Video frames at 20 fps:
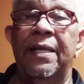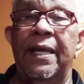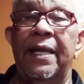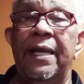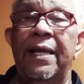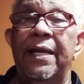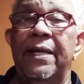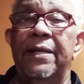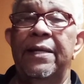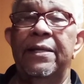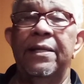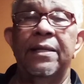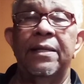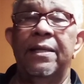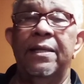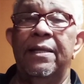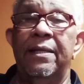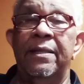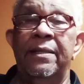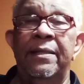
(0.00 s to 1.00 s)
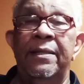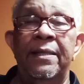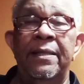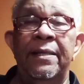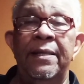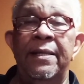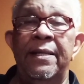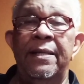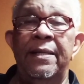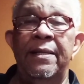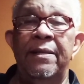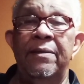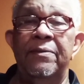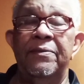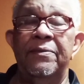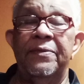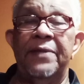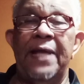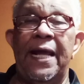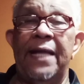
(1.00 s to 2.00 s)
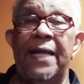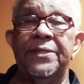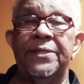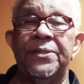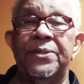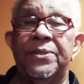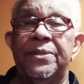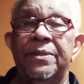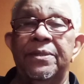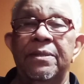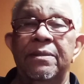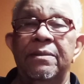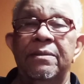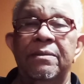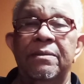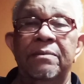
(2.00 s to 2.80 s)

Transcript: And that's